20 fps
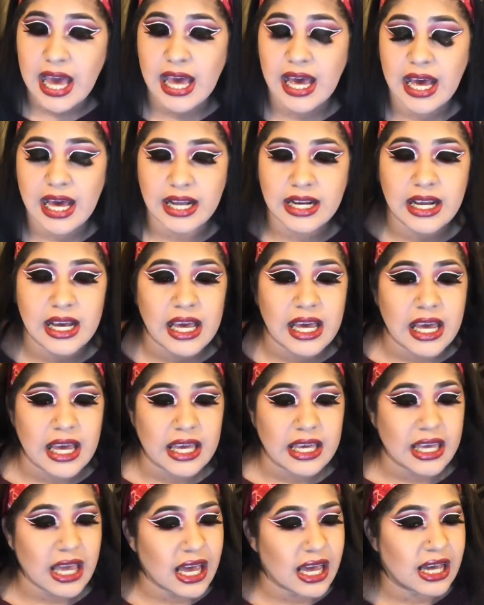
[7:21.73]
And
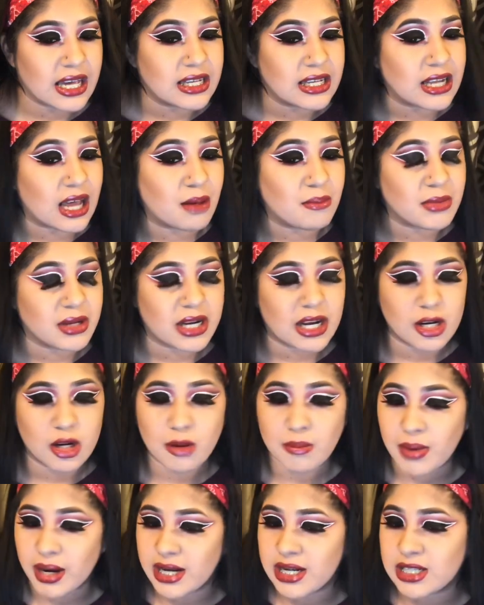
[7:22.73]
yeah, I mean, I
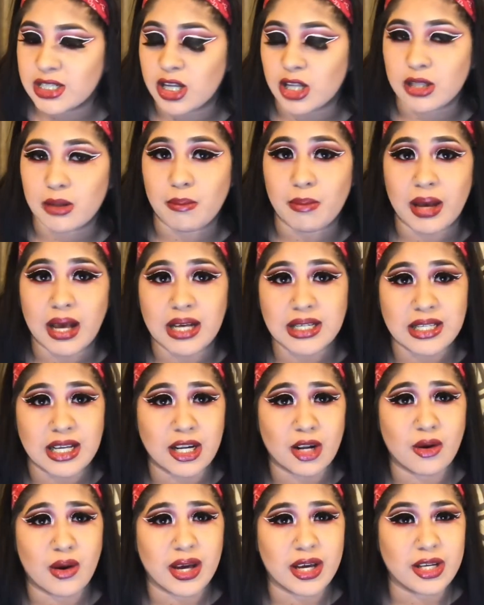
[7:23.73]
know mine is not the best, I
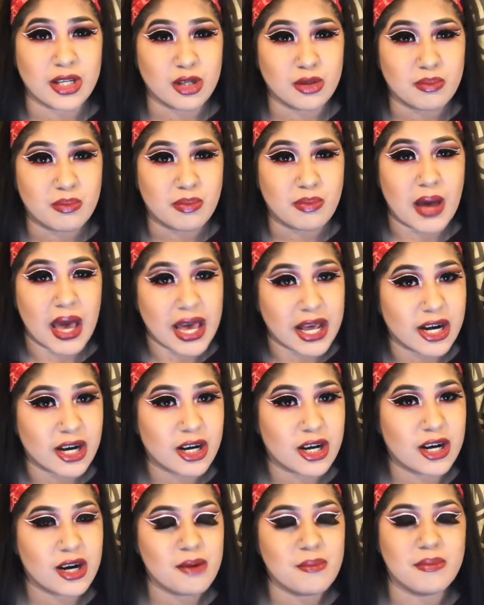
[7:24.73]
know I could do
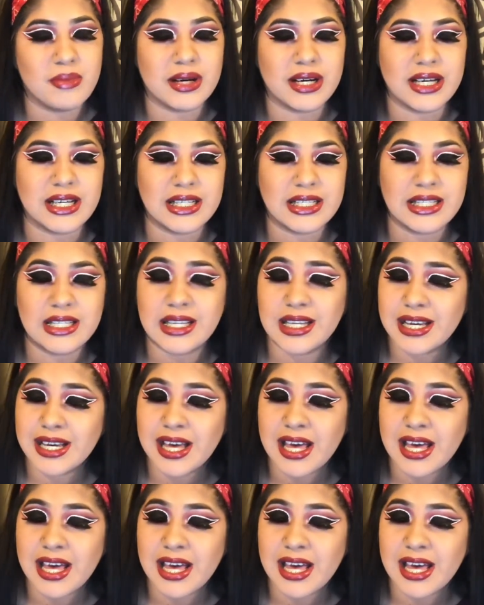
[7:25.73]
better, but